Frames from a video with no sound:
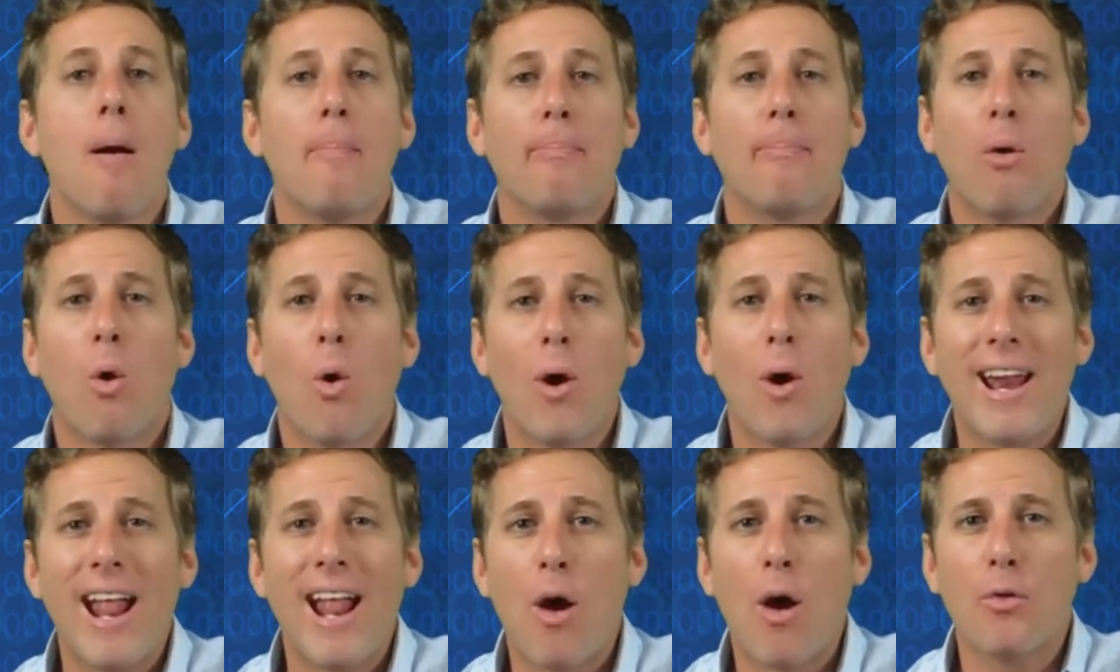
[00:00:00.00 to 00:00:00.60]

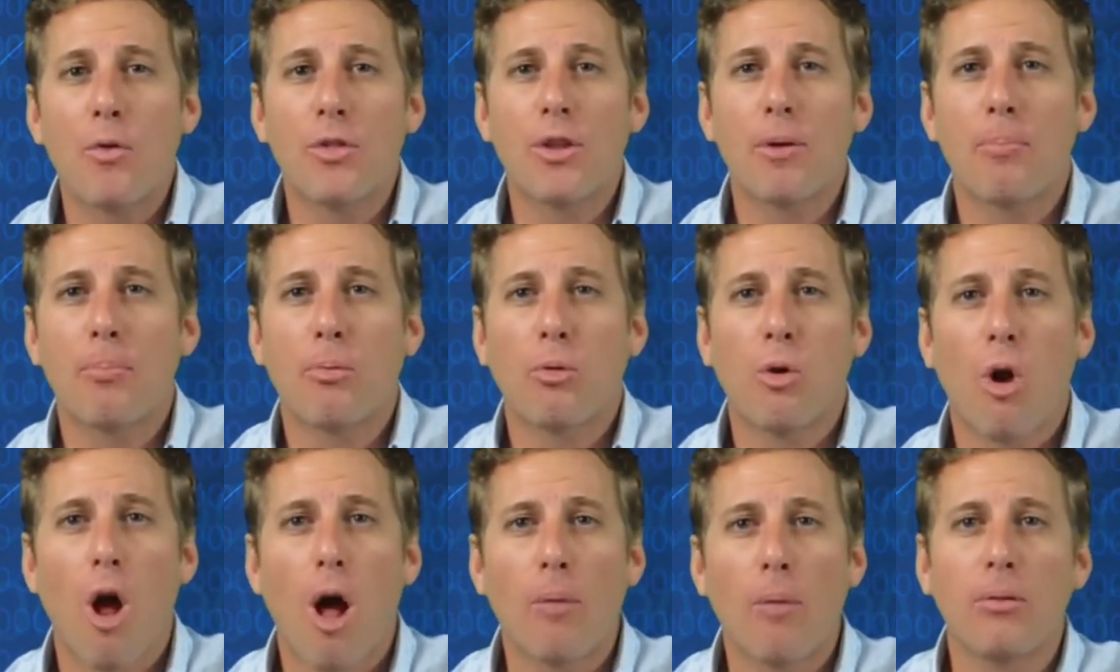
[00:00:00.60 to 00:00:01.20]
Point out the
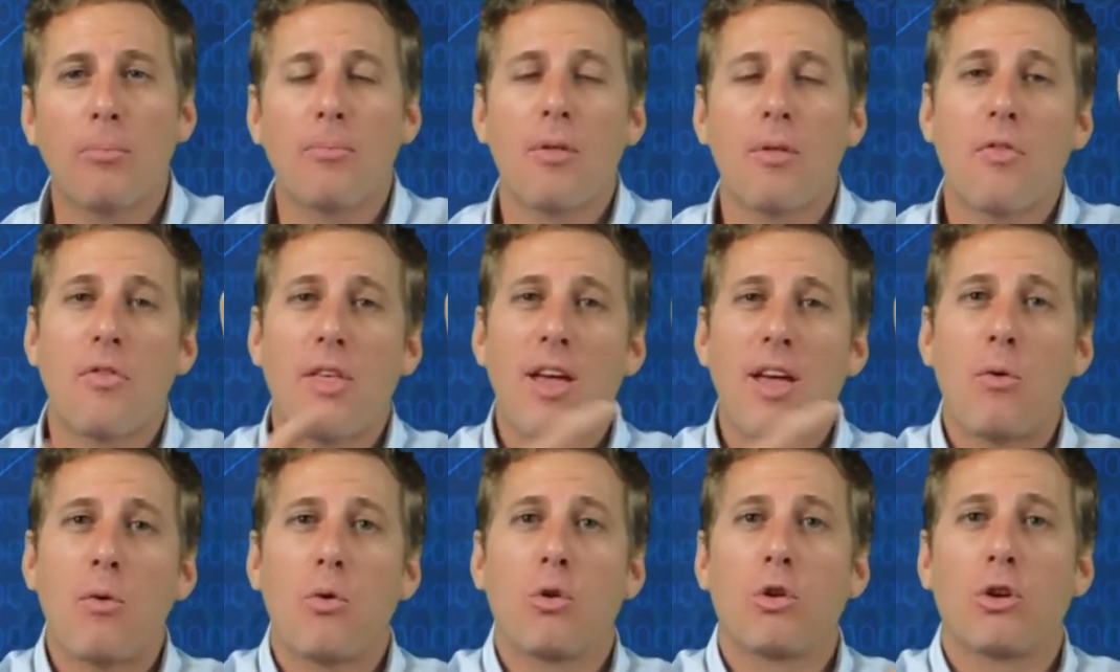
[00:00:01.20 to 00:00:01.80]
problem that
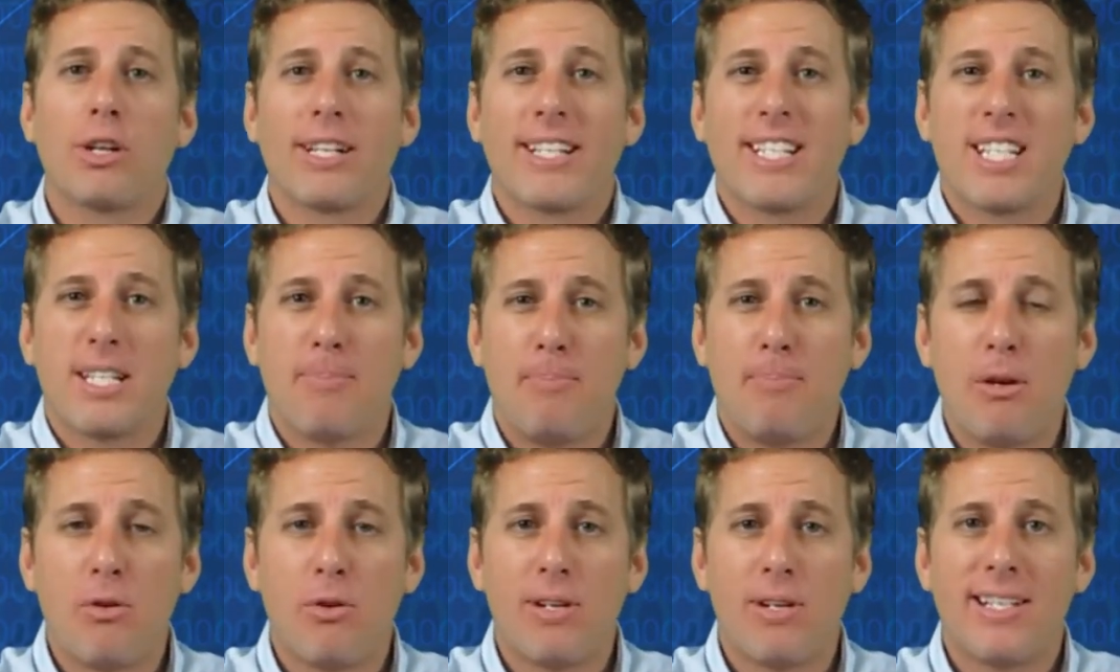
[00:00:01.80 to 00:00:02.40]
they were
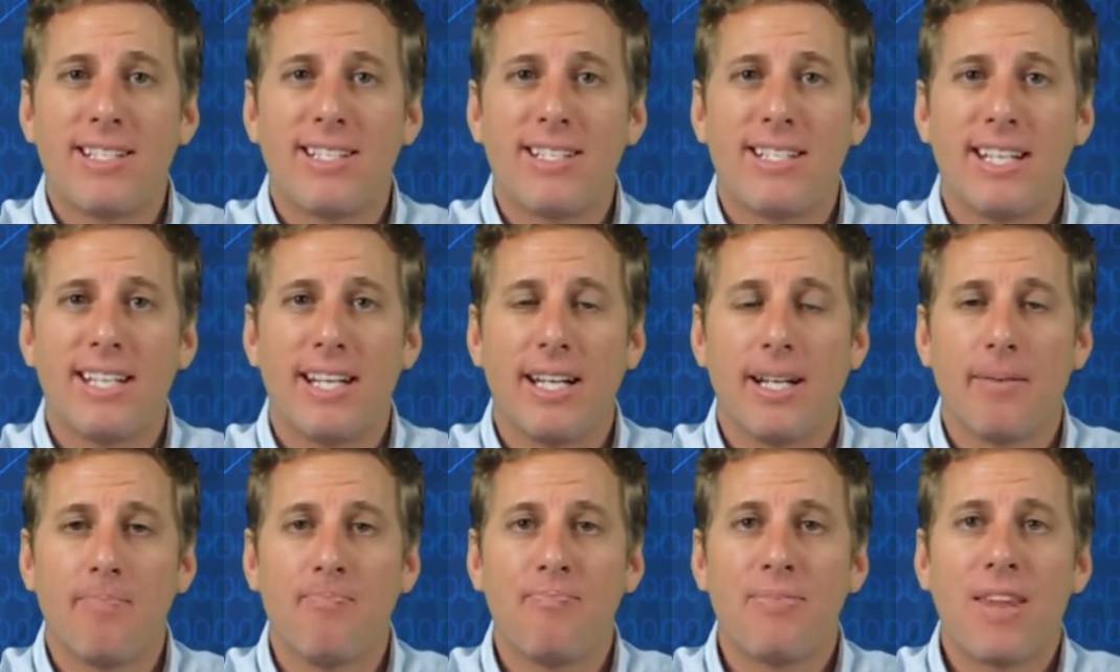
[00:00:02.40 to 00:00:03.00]

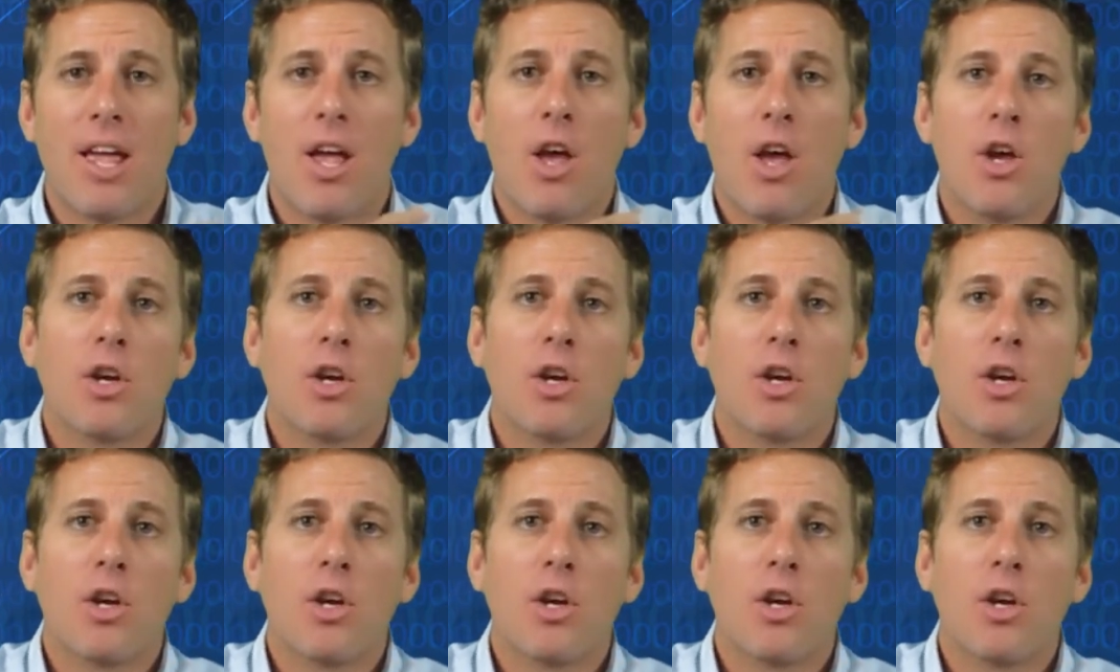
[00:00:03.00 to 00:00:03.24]
experiencing.